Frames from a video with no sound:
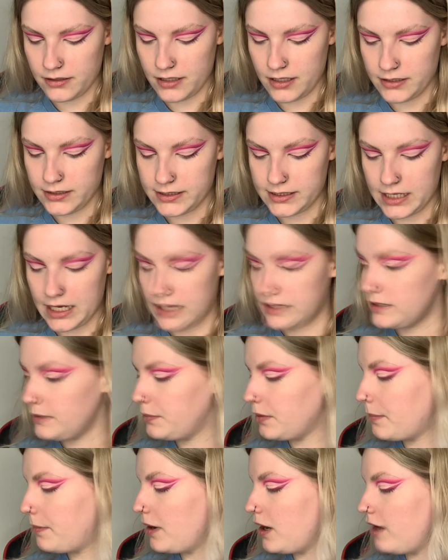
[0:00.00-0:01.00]
And started
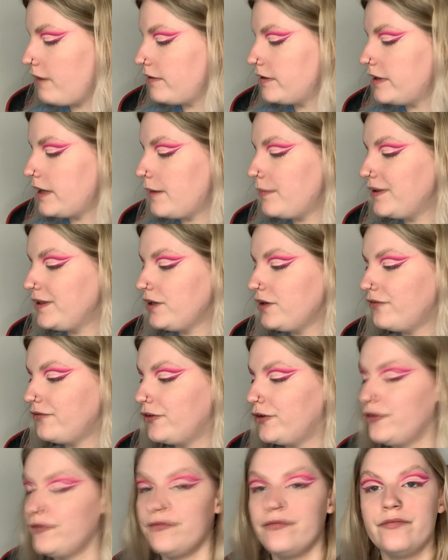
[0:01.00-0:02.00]
preparing them in the
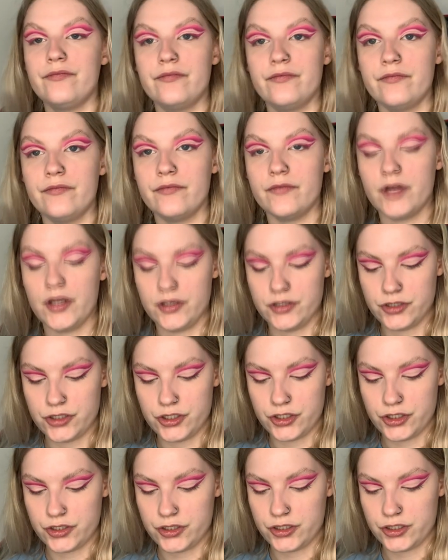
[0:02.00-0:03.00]
oven and
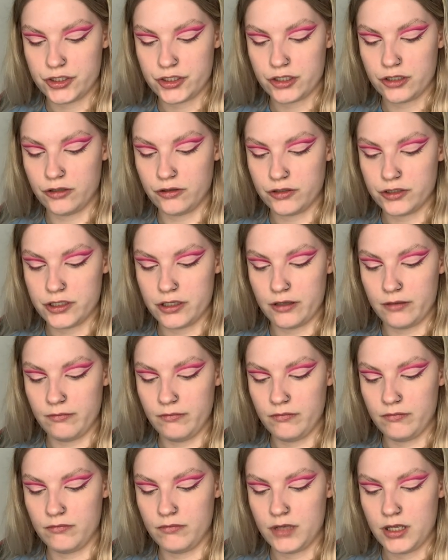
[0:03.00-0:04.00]
just cooked them.